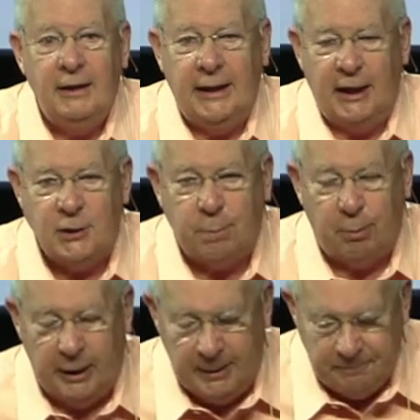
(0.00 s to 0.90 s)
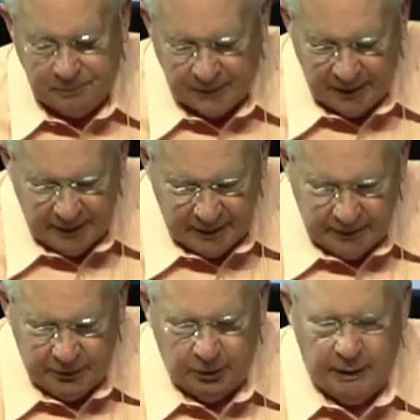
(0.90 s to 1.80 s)
Let us pray.
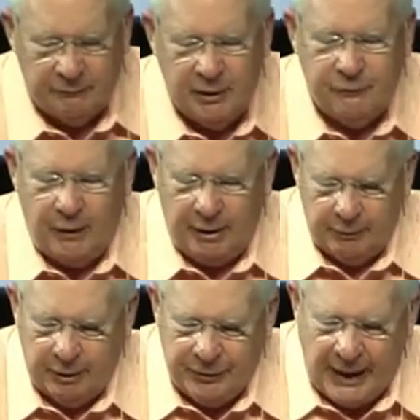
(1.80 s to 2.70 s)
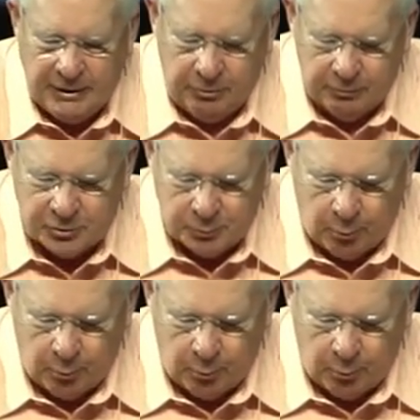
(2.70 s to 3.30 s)
Dear Heavenly Father, I thank you this